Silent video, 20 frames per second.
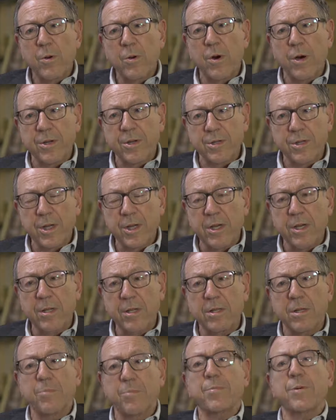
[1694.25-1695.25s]
who are
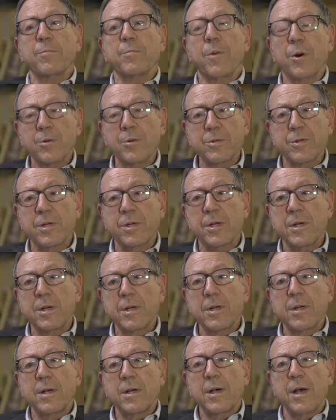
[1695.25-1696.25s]
seeking to promote
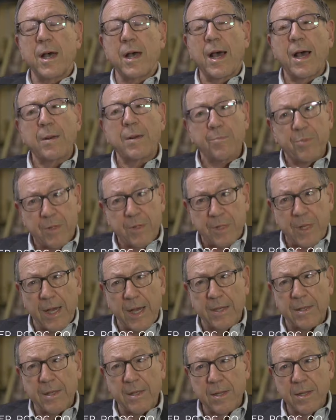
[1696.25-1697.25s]
and
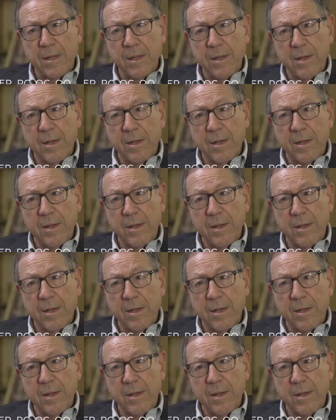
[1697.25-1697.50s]
protect